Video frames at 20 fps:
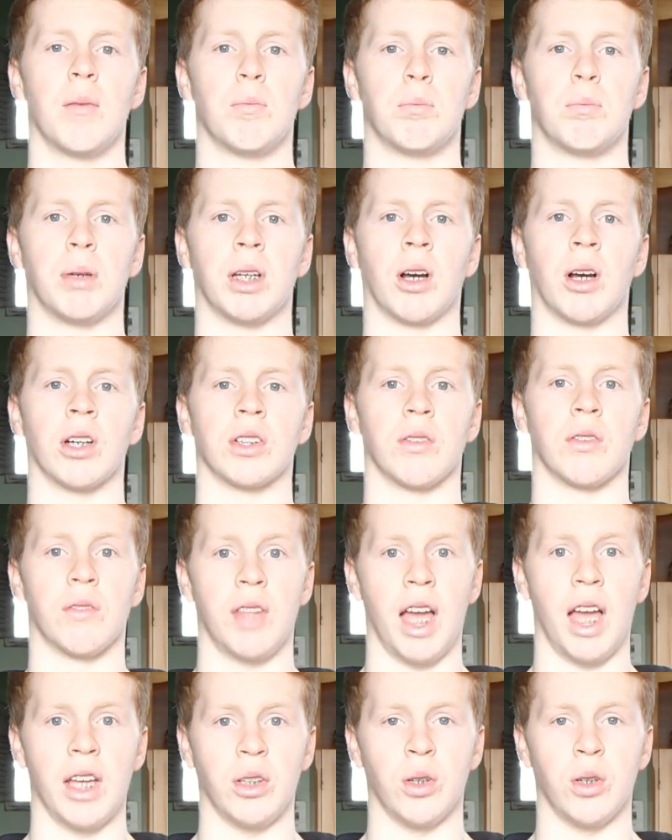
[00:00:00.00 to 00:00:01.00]
because of
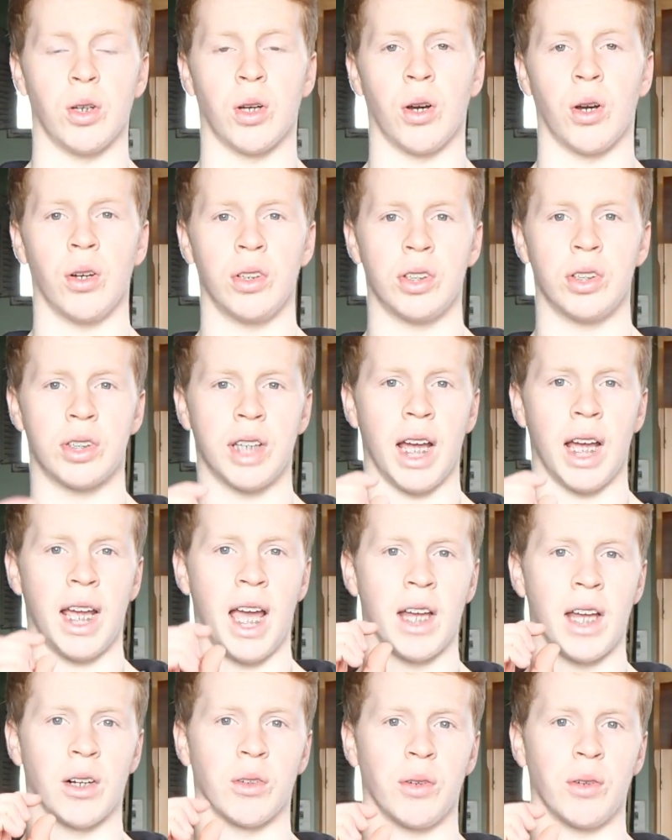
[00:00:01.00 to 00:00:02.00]
that, you could stay
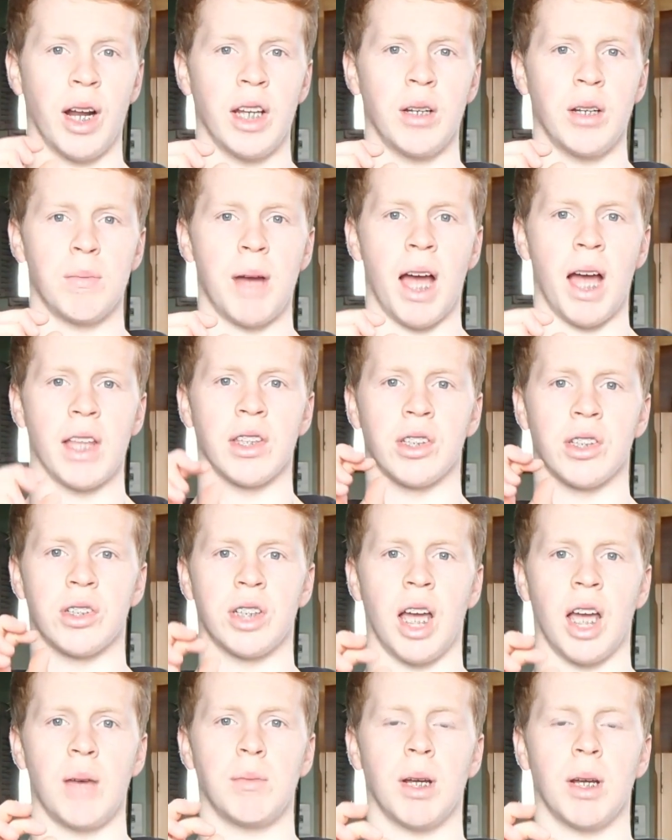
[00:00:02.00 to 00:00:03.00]
at around about the
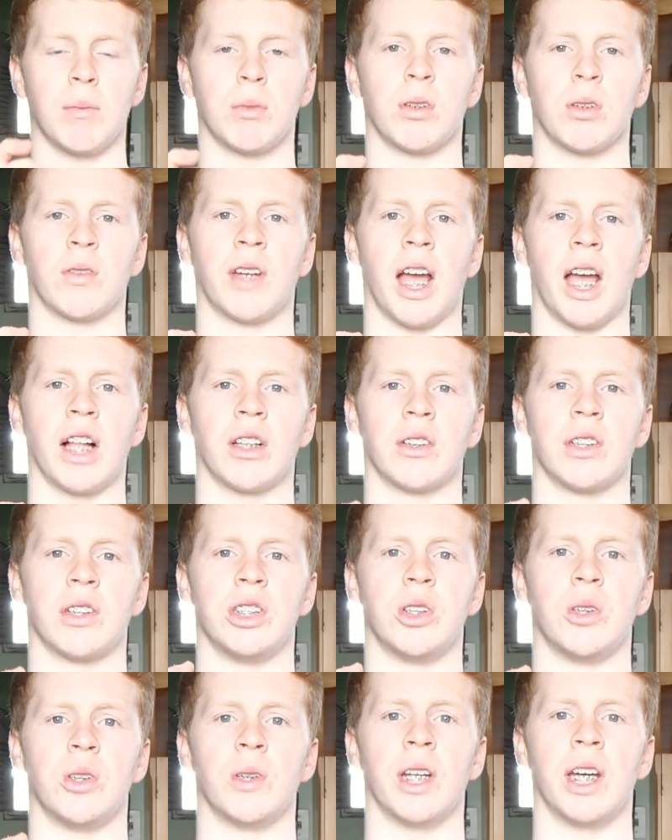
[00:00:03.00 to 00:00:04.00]
same number of
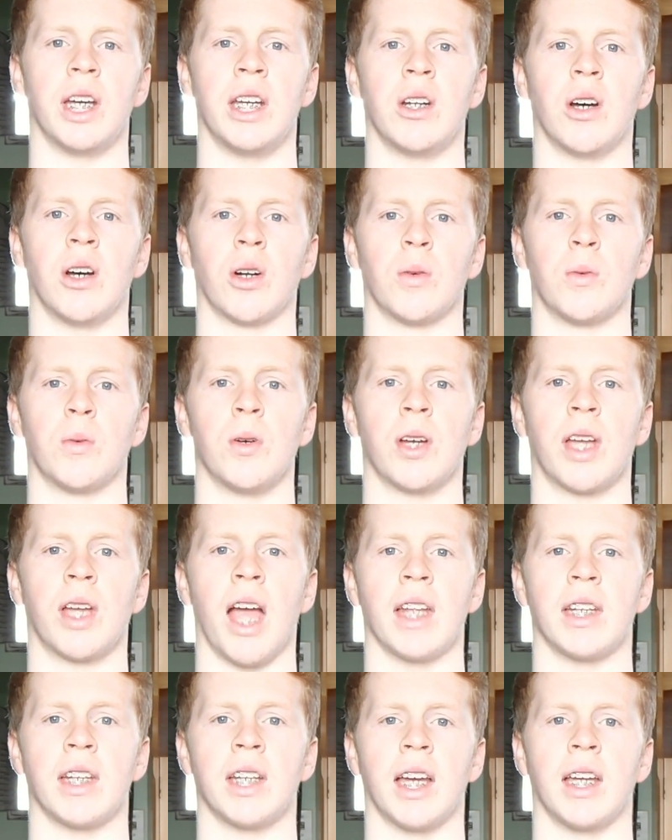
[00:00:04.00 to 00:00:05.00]
calories you would eat on a
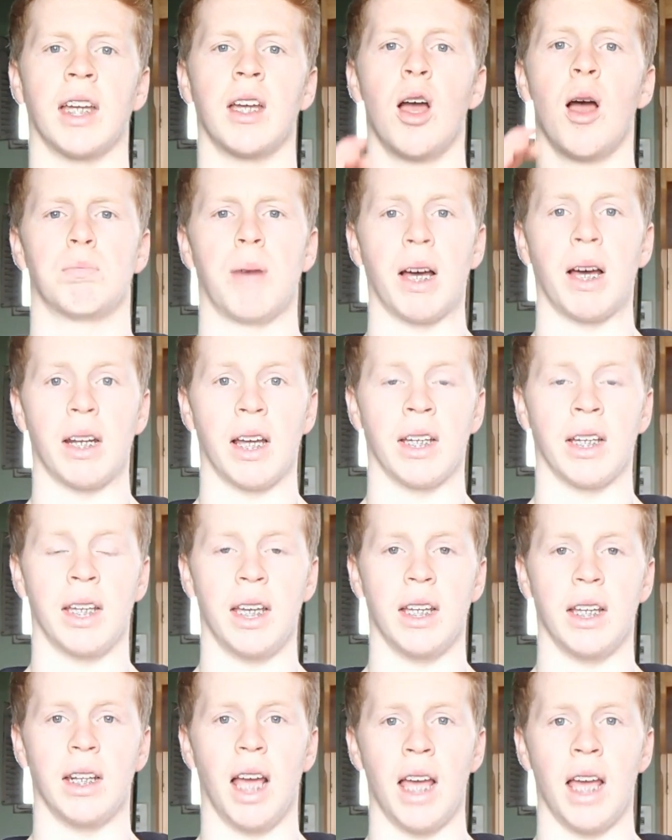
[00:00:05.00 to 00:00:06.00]
workout day. But
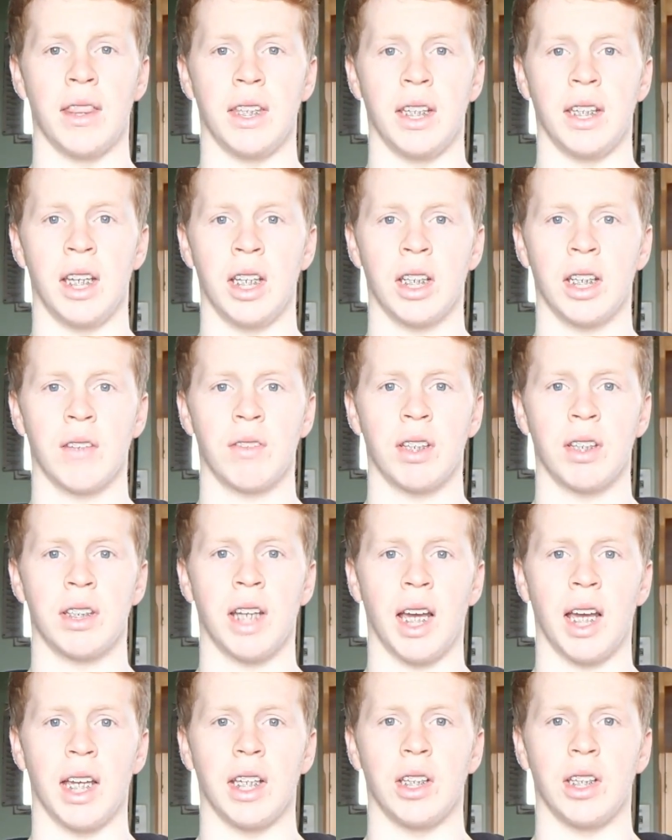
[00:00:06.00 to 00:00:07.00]
again, at the end of the
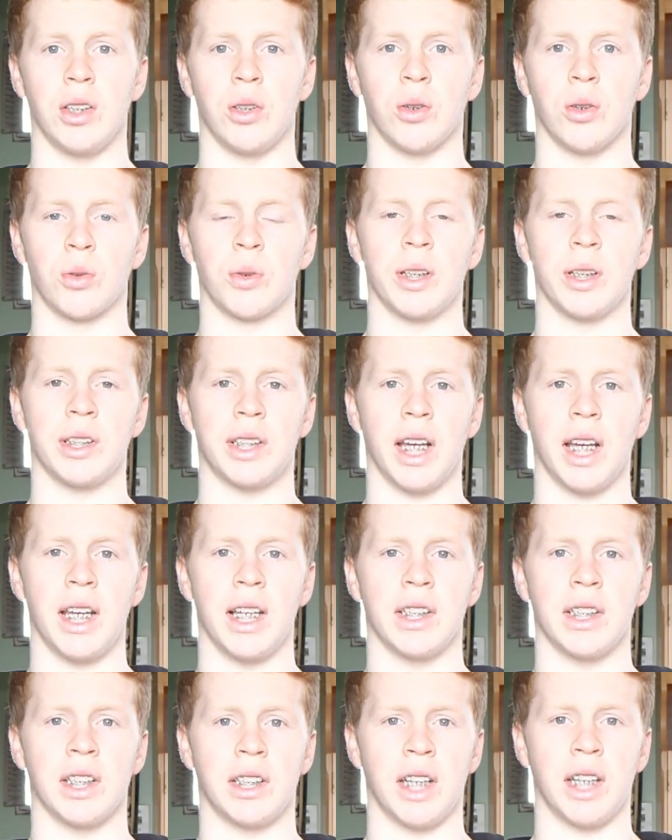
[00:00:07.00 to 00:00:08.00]
day, your rest day
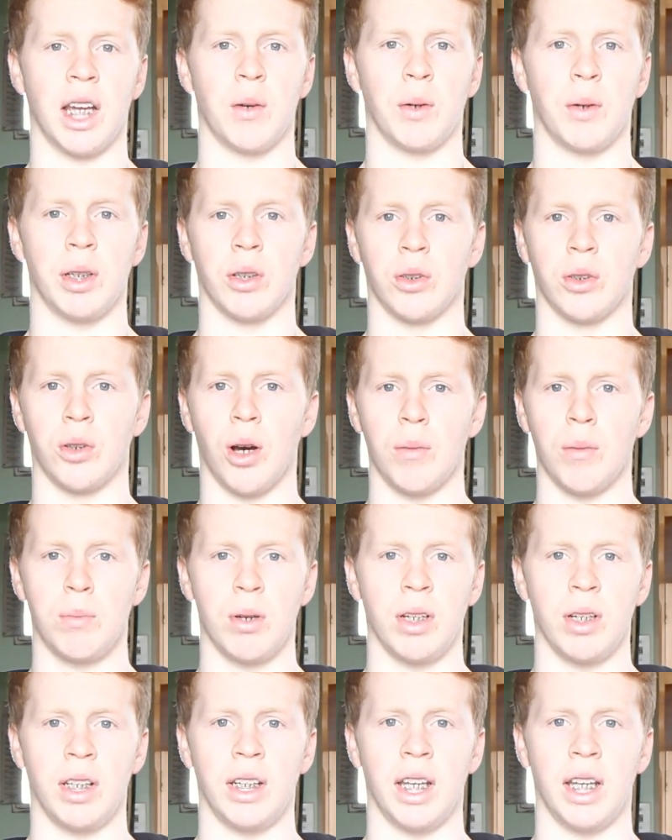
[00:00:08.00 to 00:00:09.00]
is a day where you're not
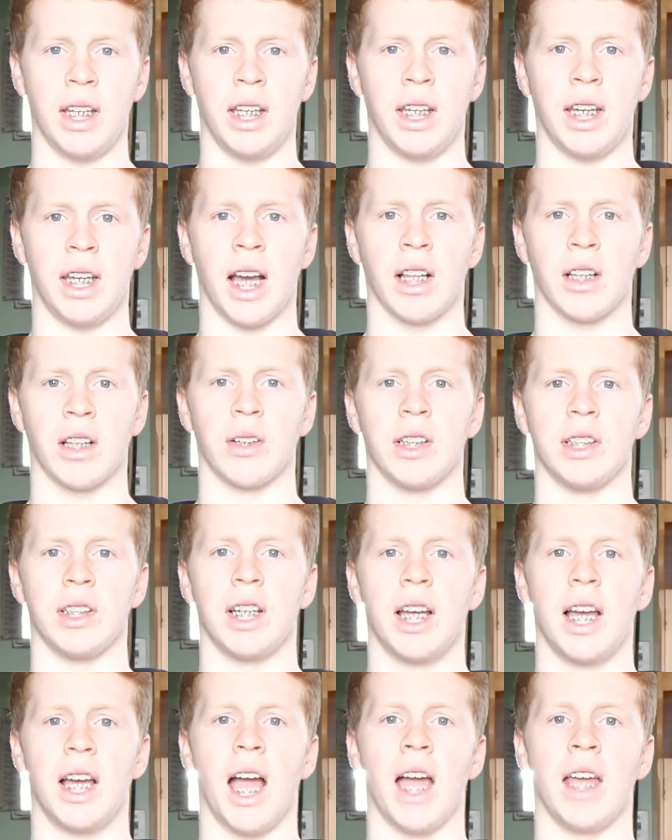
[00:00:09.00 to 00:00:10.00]
burning any calories,
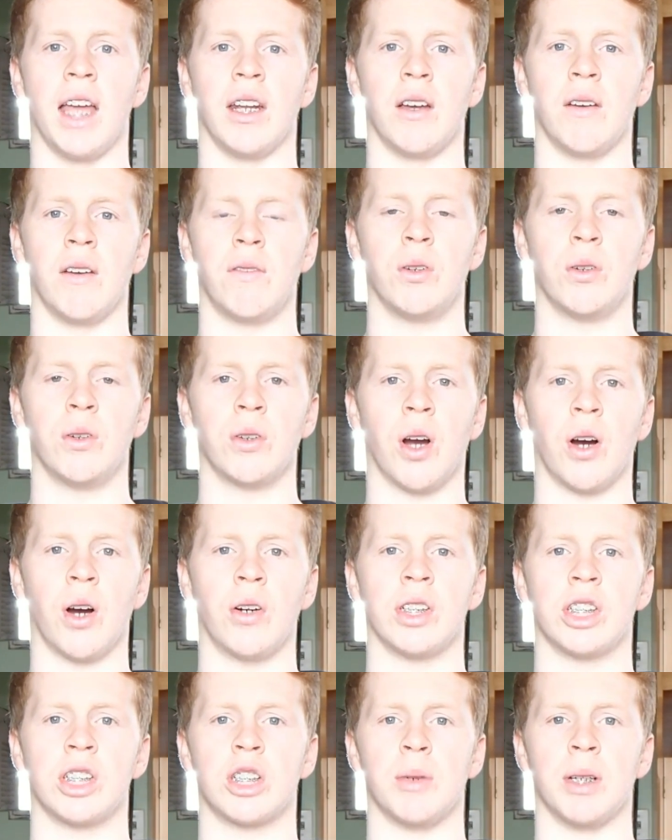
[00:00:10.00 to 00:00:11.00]
and if your goal
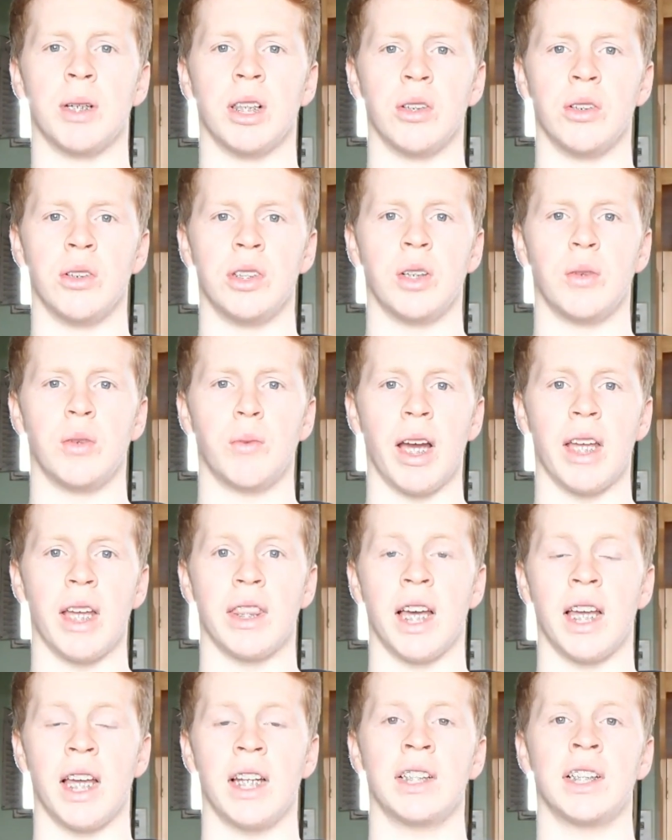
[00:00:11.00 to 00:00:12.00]
is to be losing weight,
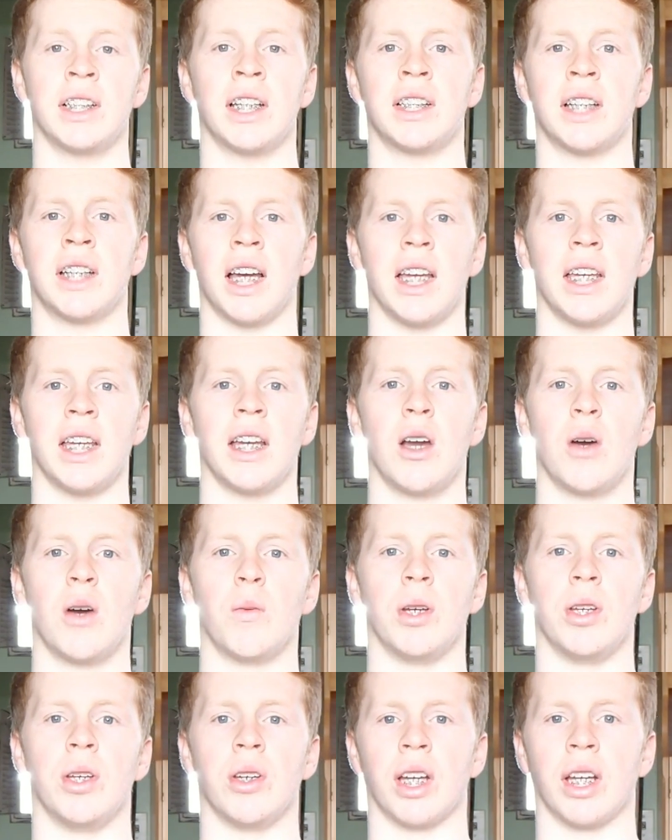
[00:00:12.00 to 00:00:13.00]
that is a day
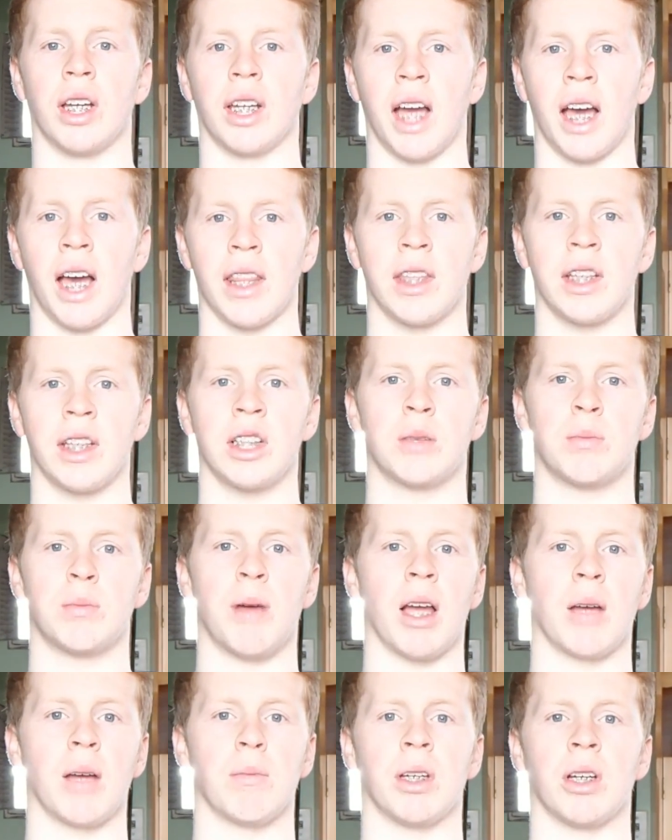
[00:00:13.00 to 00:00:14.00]
where you can cut things
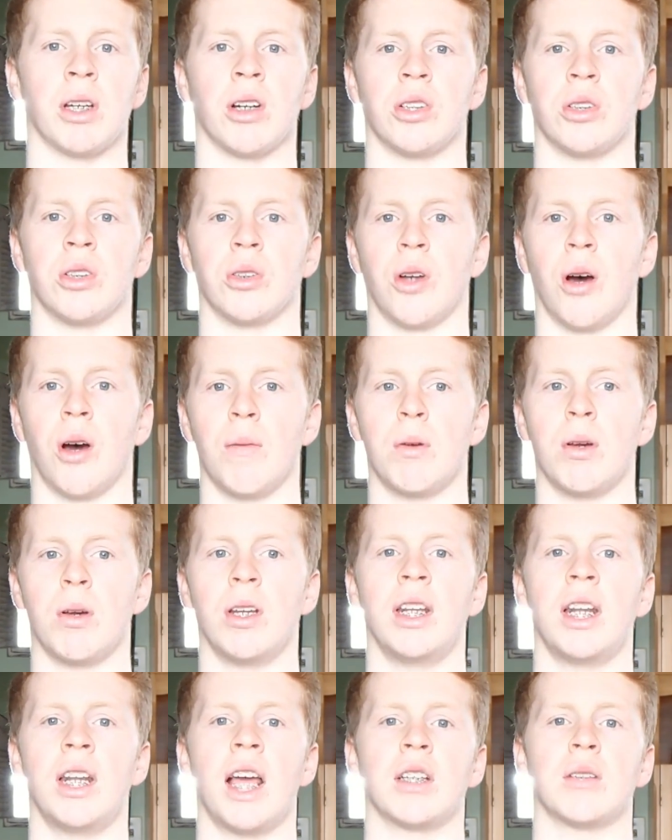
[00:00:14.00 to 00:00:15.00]
back because you're not
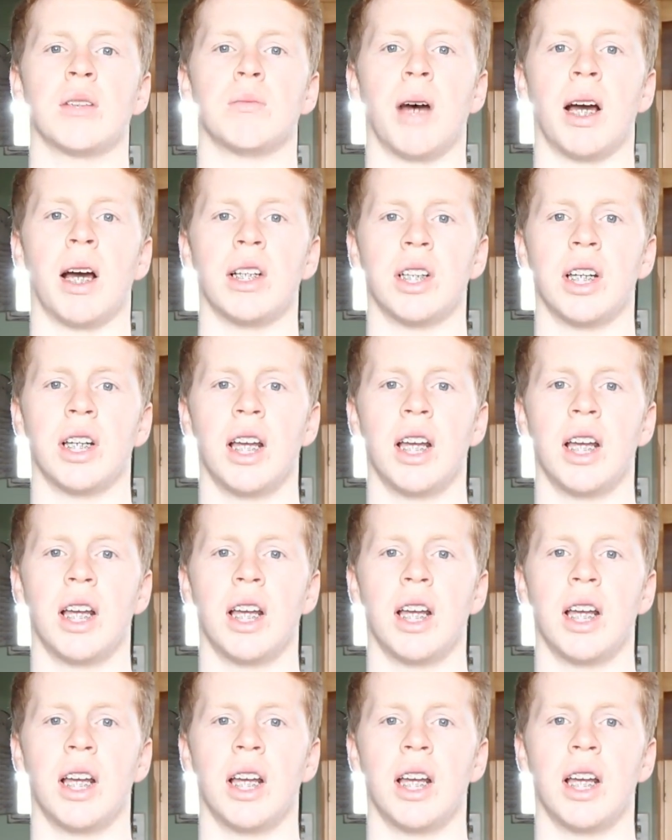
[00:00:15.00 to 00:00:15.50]
burning as much,